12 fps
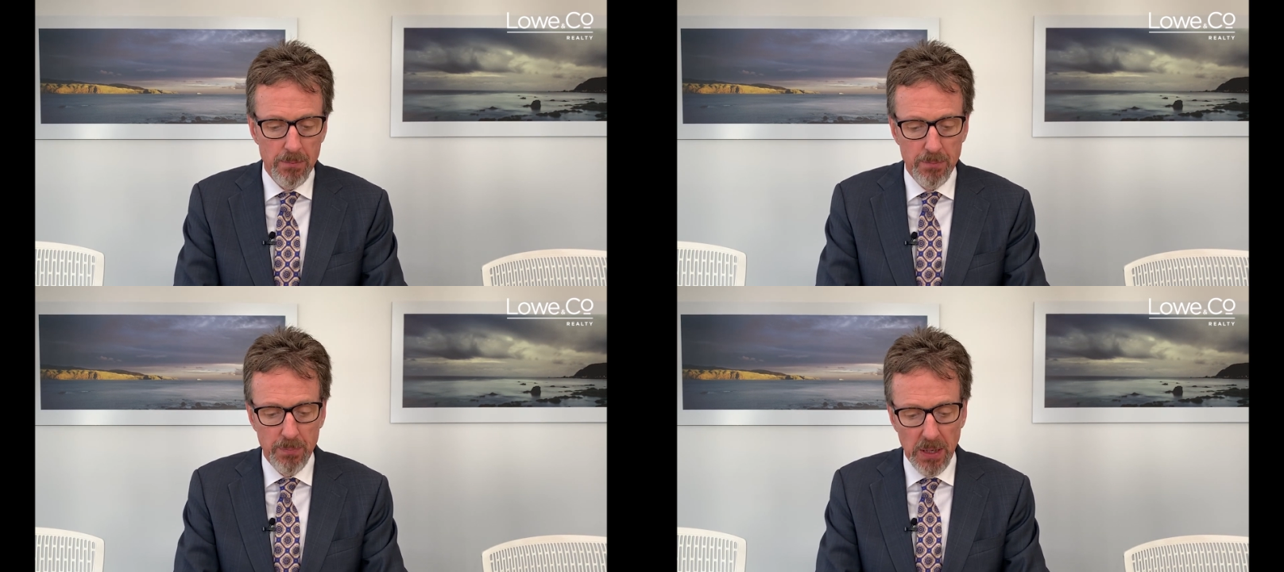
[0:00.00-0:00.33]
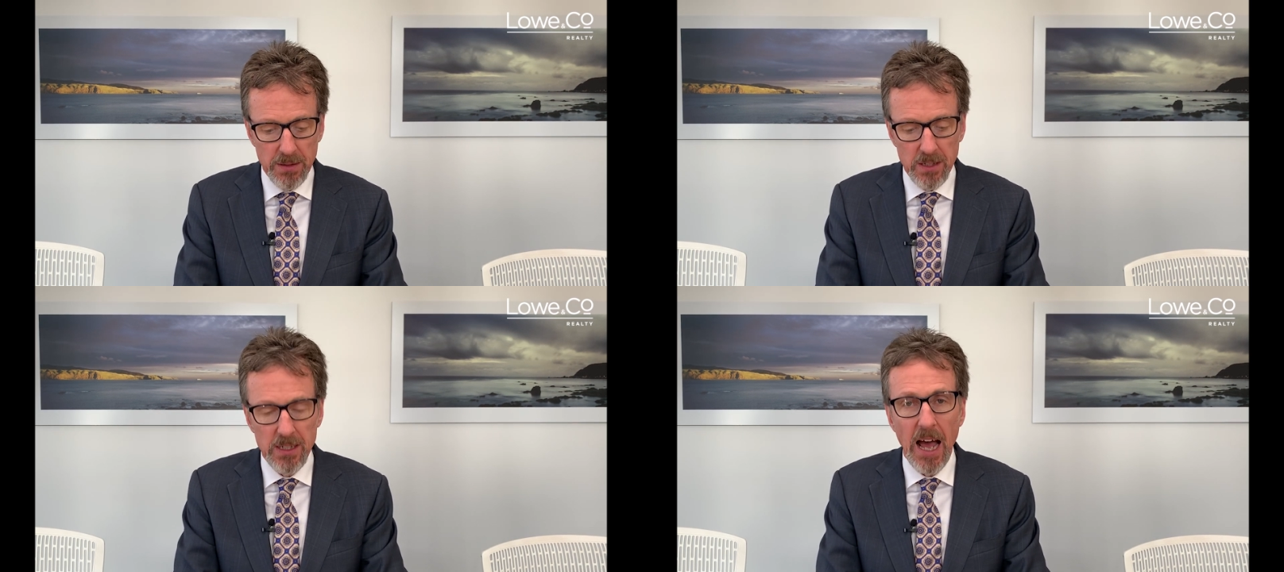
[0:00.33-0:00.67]

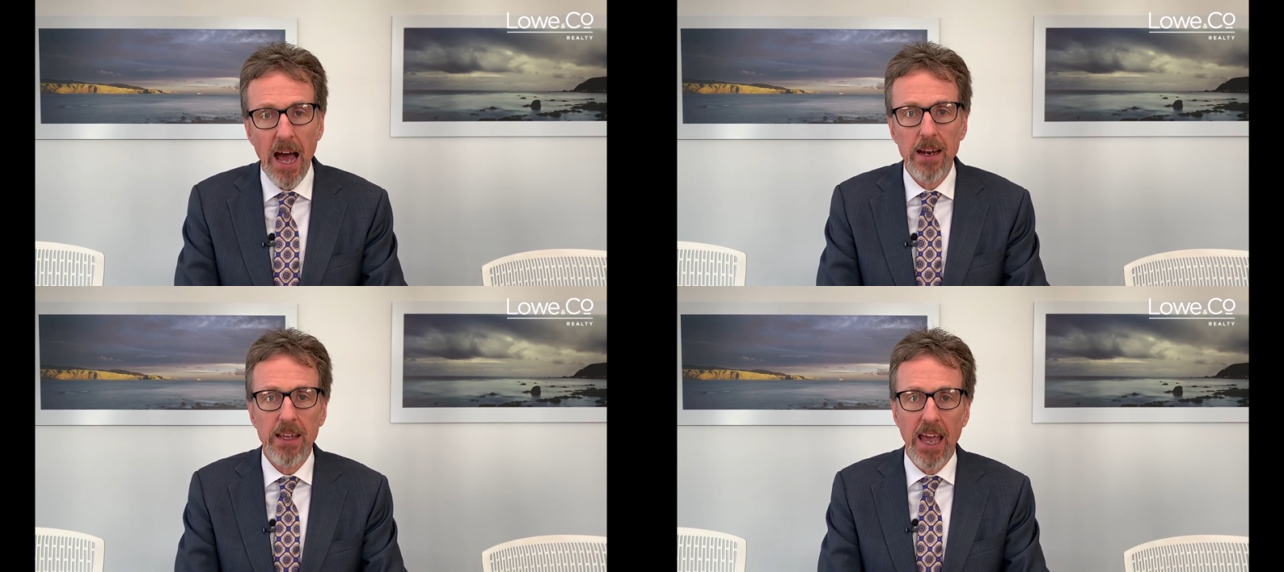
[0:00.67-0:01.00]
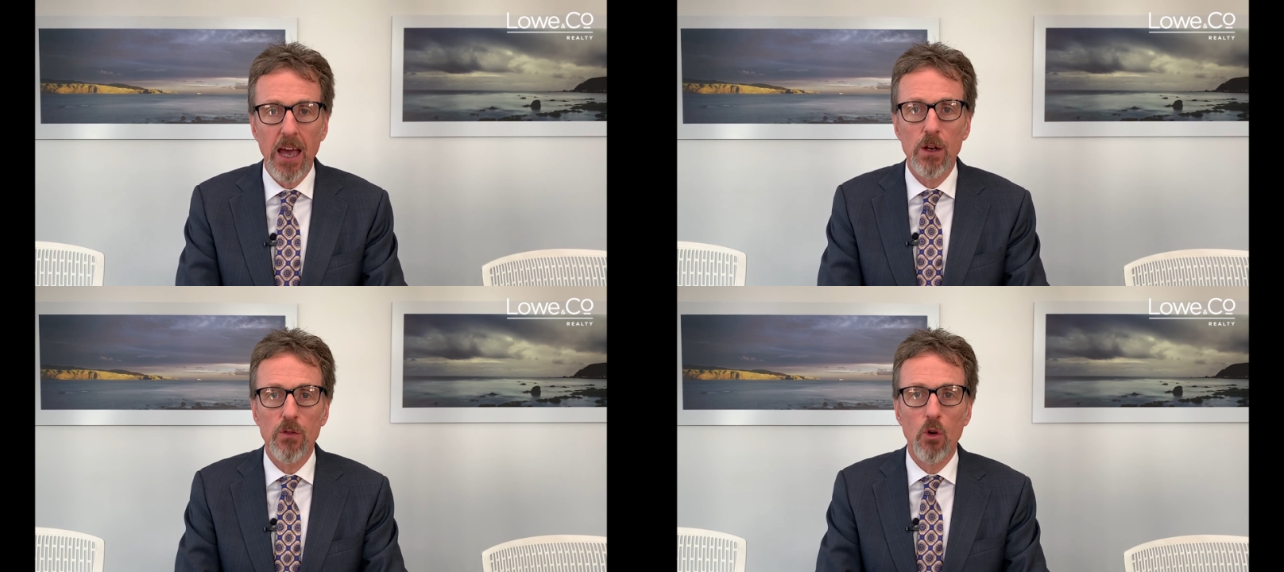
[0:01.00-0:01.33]
But the data
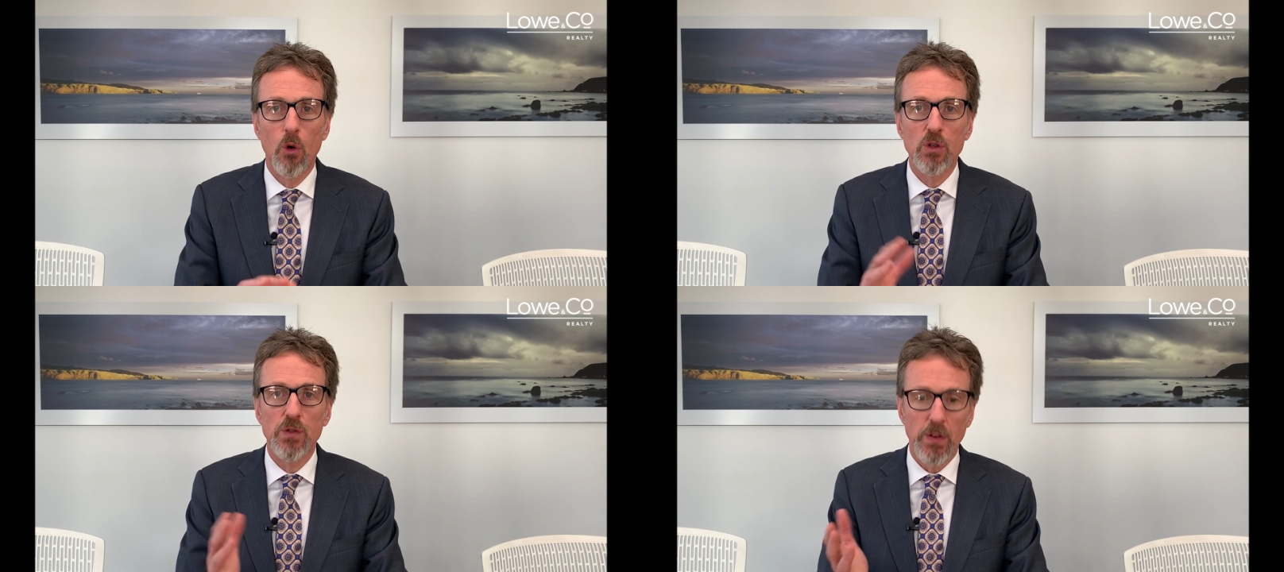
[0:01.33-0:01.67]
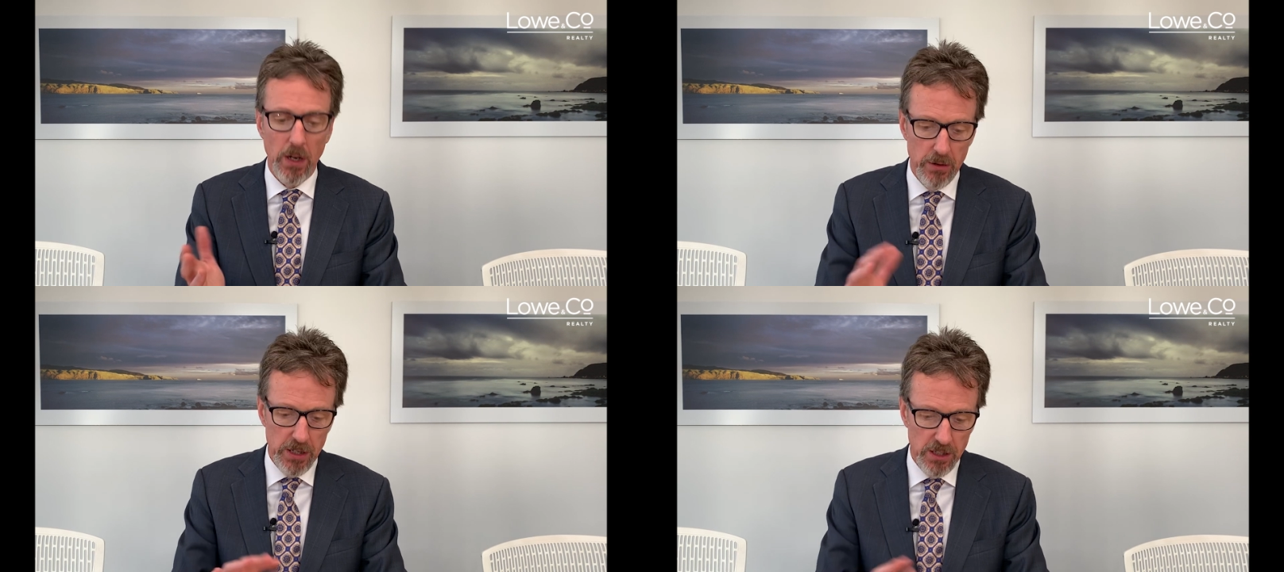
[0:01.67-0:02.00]
can, of course,
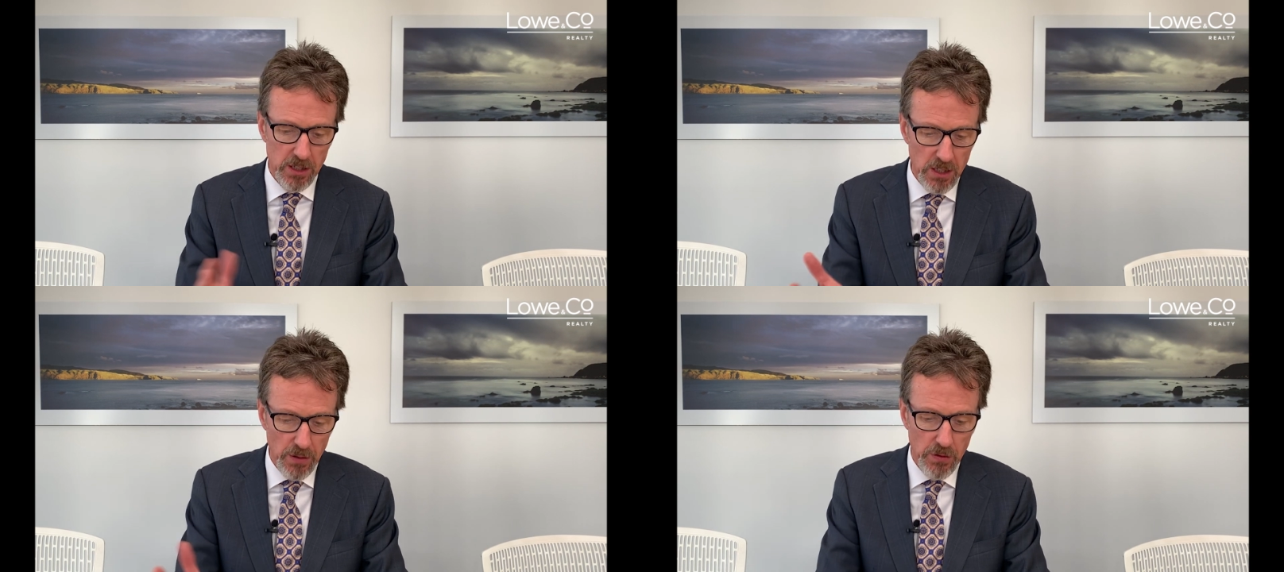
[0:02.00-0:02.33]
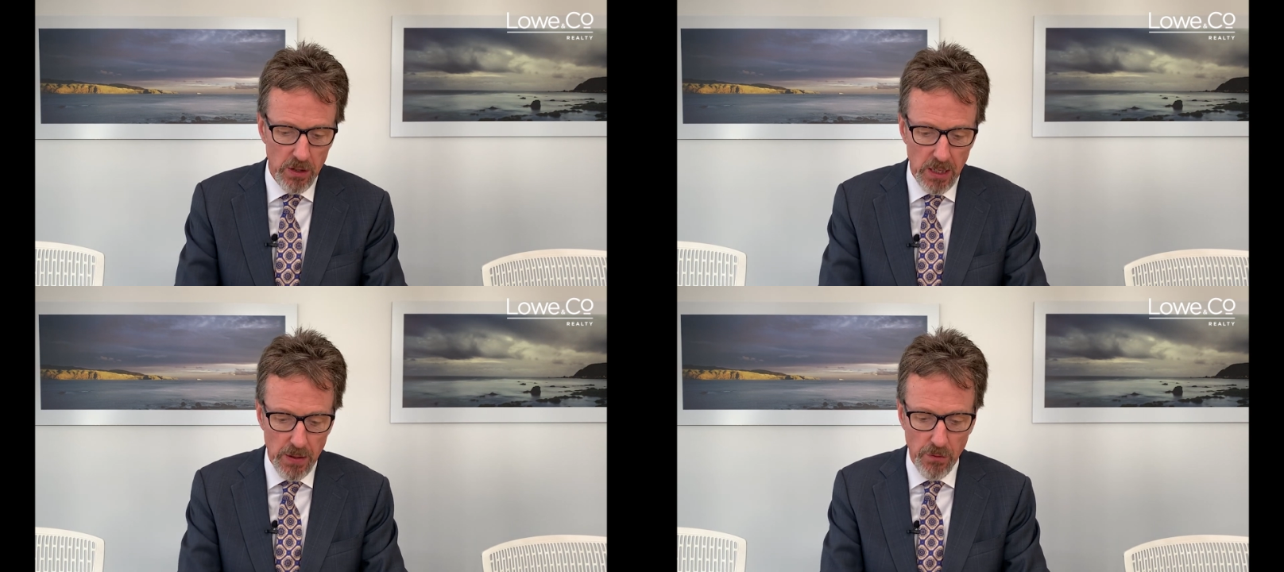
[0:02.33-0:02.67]
vary
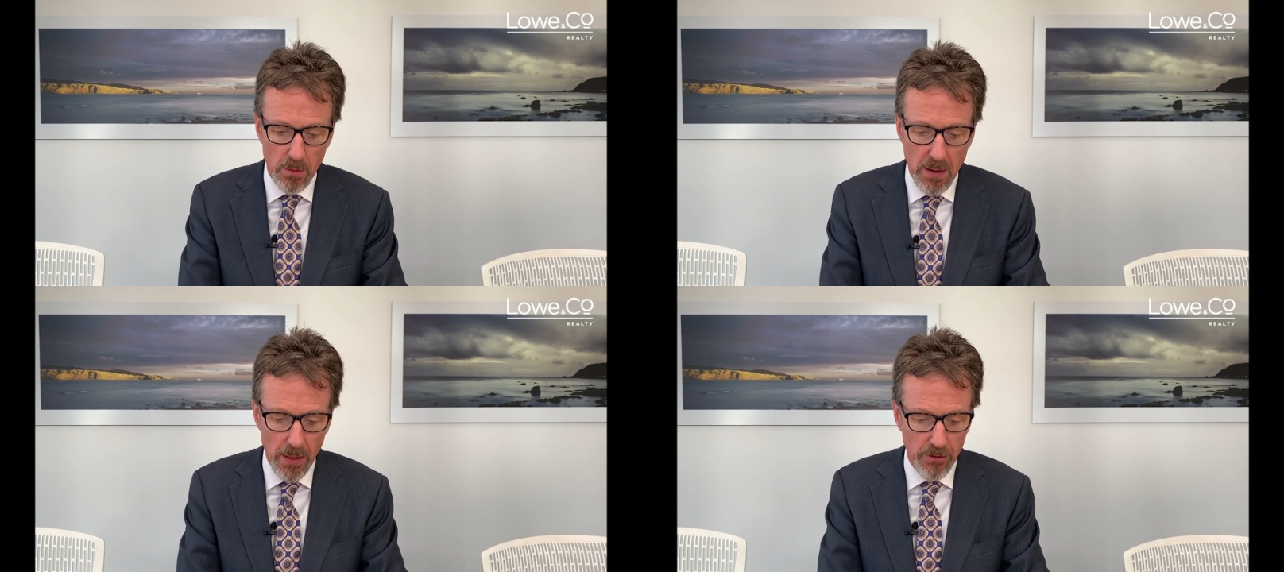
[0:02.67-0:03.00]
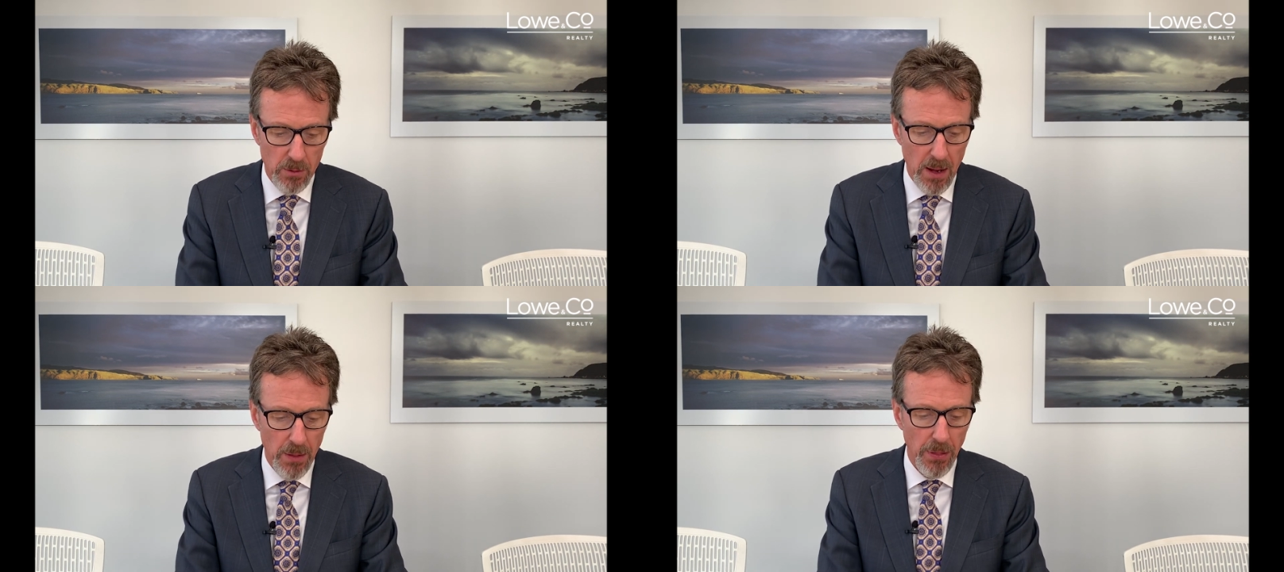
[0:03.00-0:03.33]
significantly from month
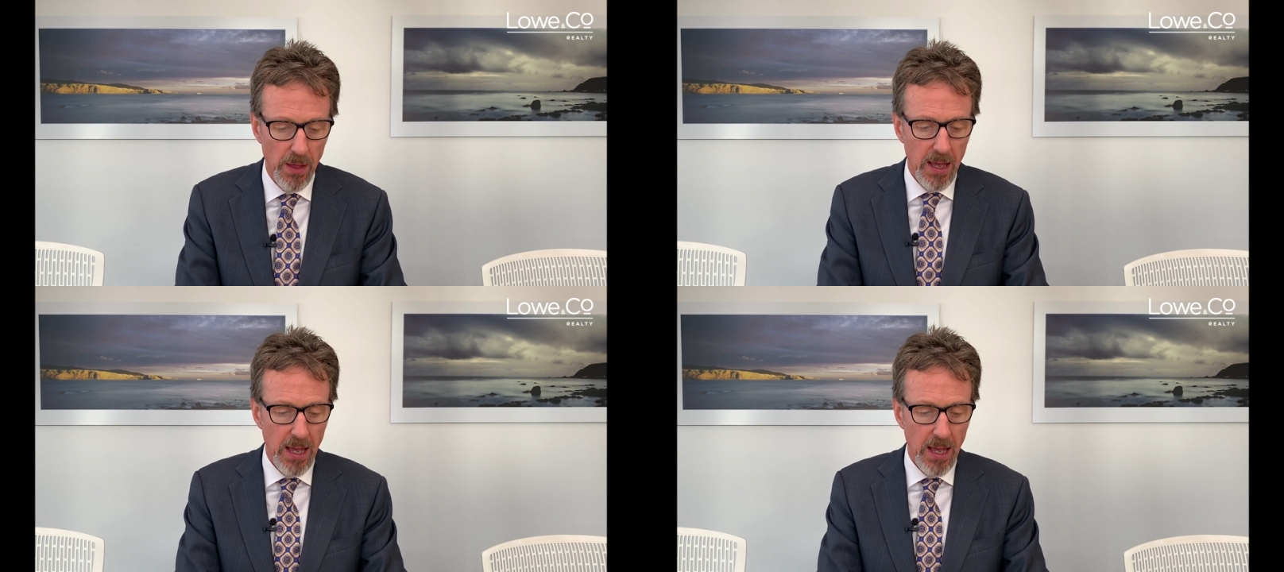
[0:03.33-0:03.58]
to month,